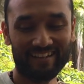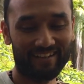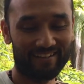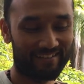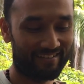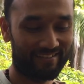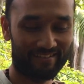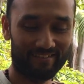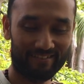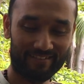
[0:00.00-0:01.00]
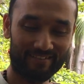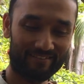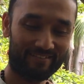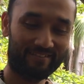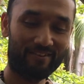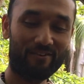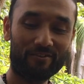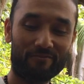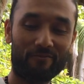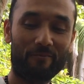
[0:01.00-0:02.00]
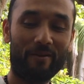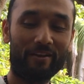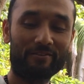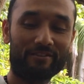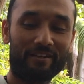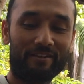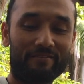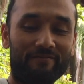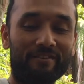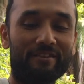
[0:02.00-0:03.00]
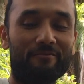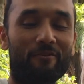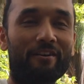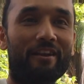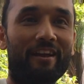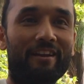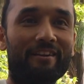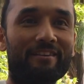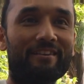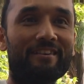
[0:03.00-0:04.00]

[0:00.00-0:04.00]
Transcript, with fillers: they're like you know all the four mangoes can fit in one hand